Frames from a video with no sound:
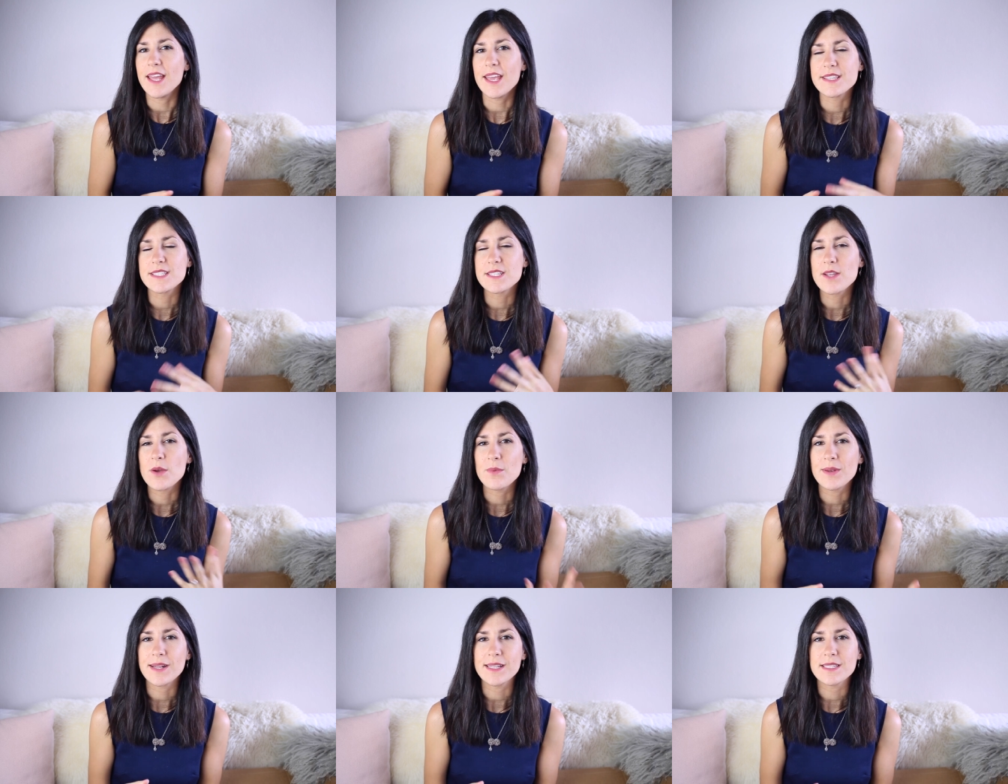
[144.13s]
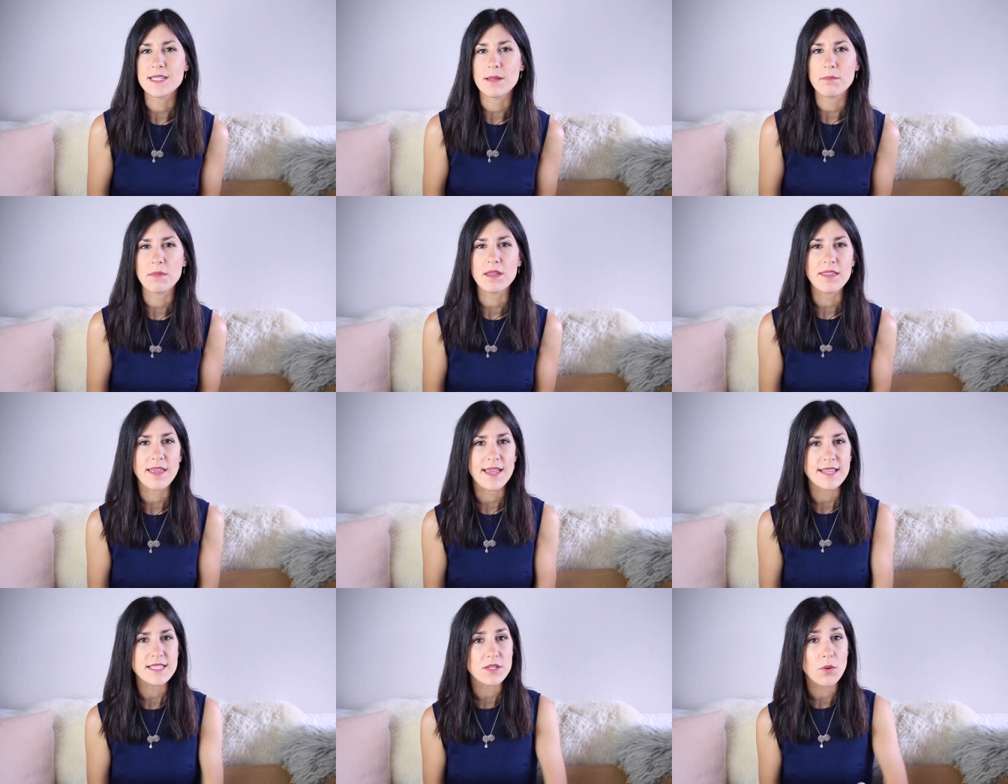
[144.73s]
it's not really
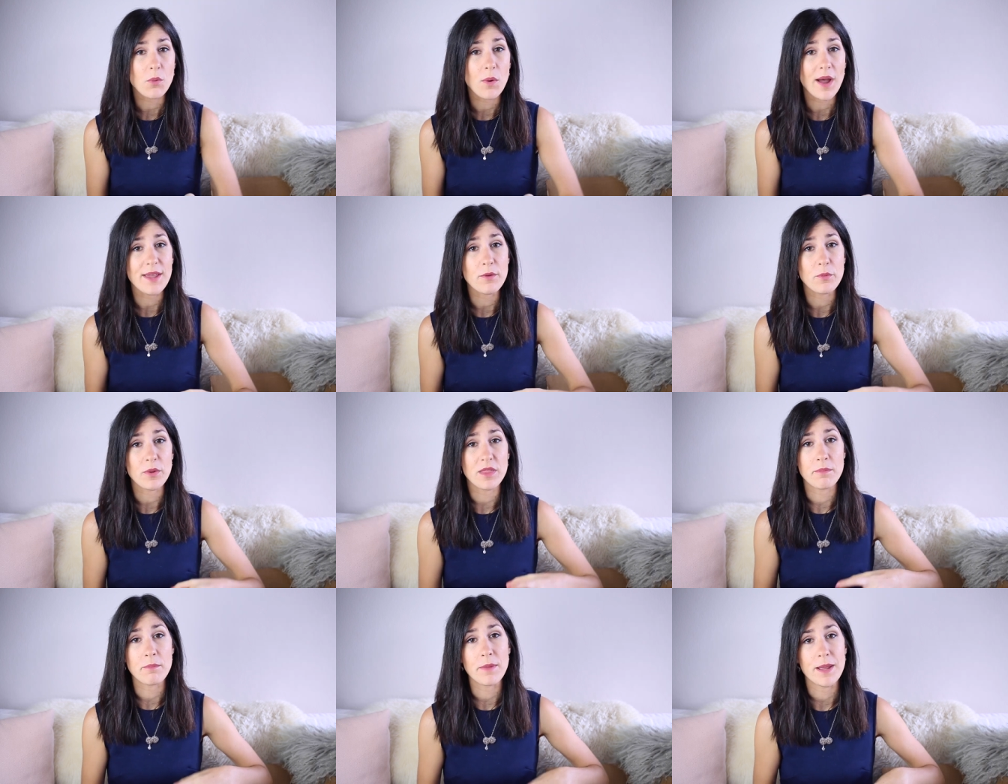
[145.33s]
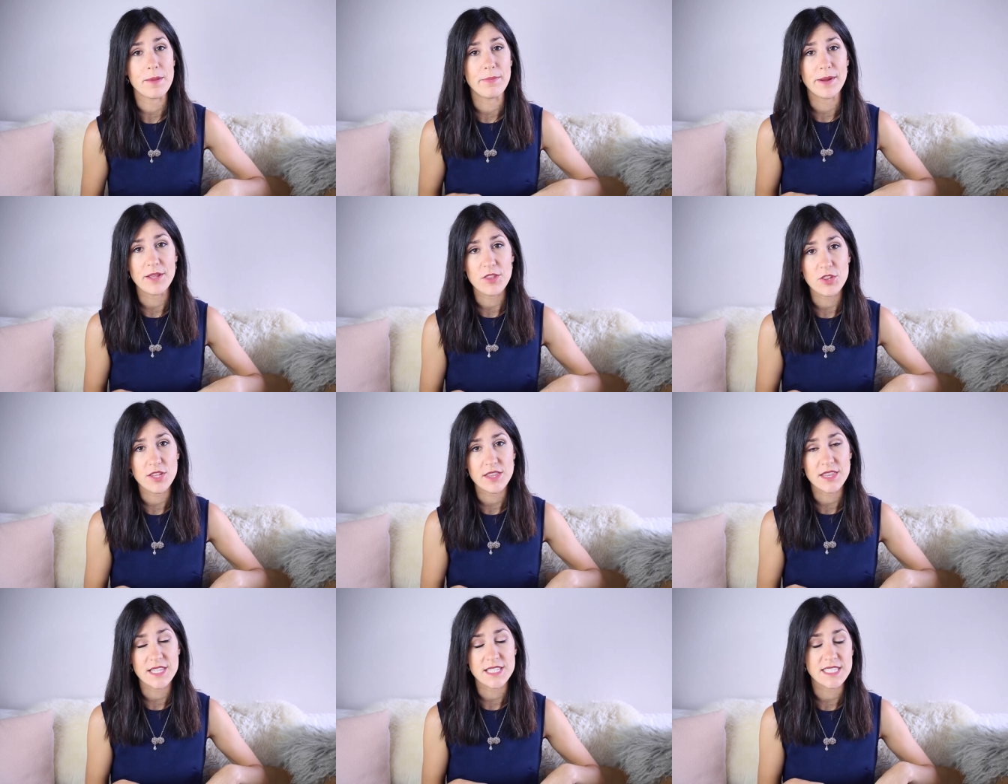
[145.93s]
something that's quite within my
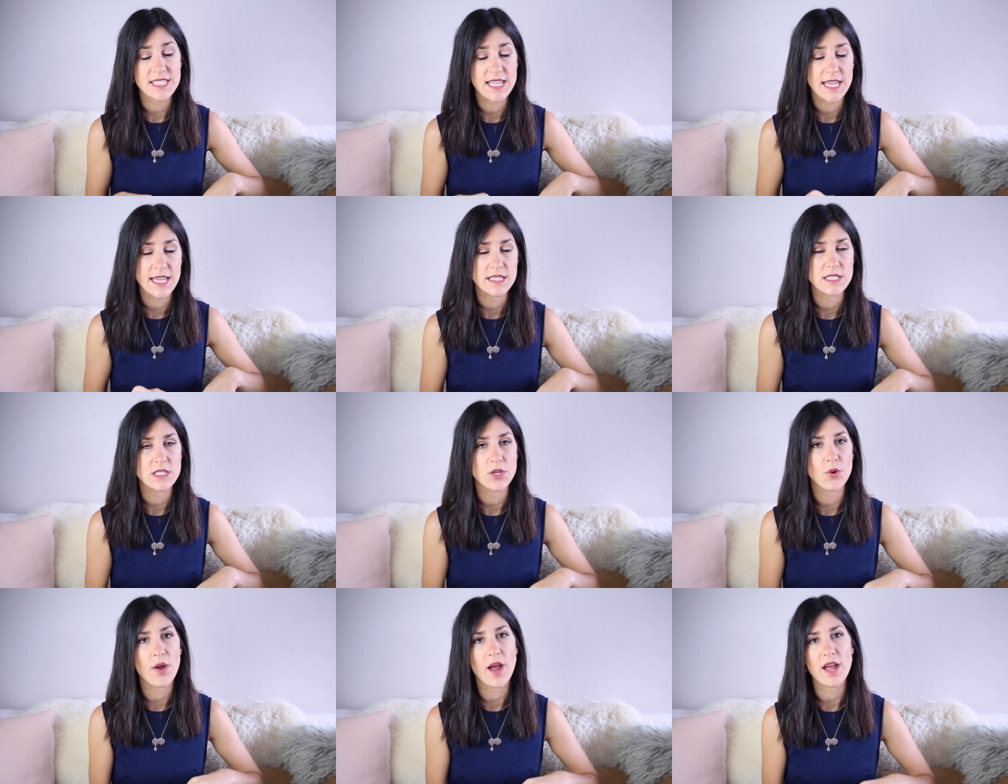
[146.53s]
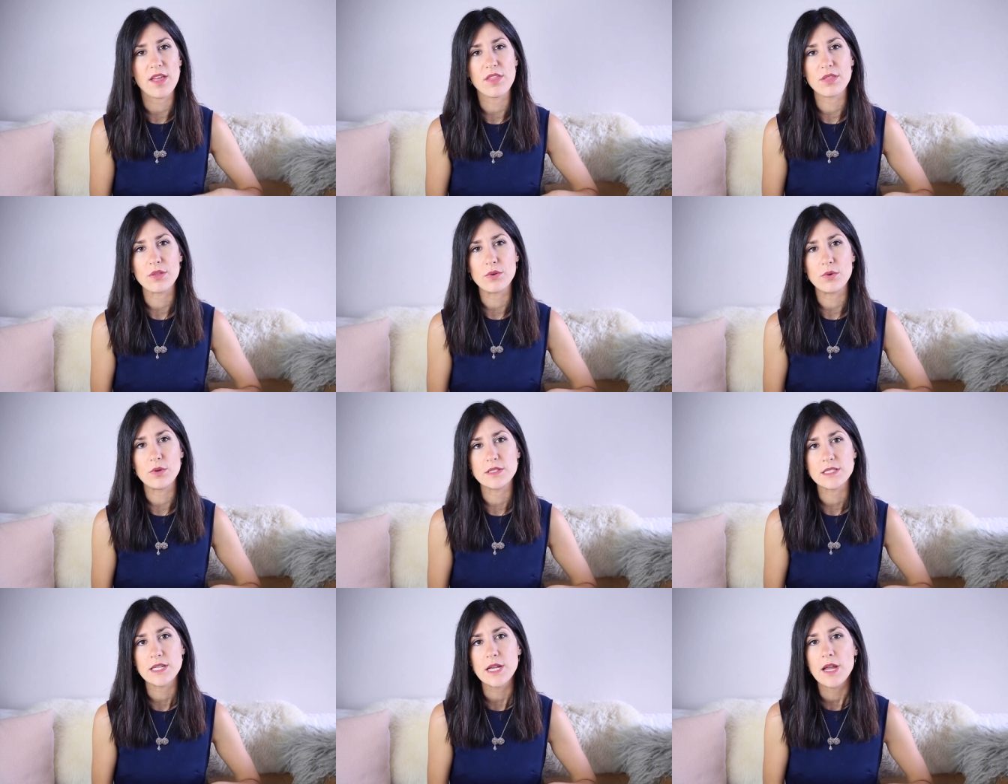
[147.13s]
budget this year. So I
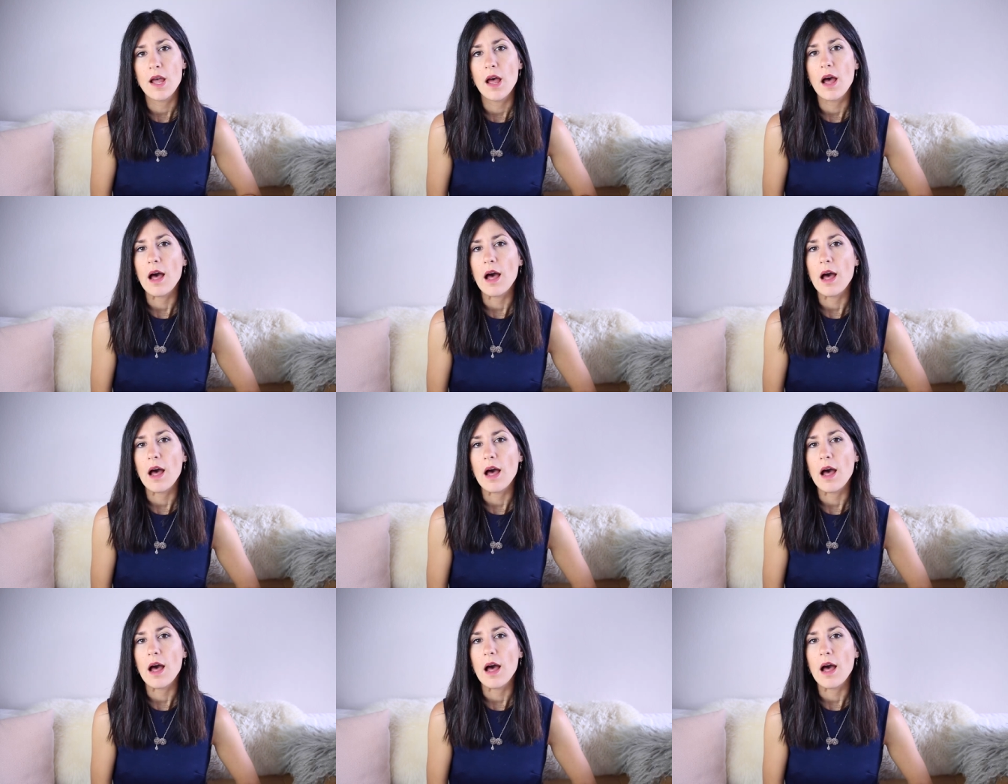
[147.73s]
thought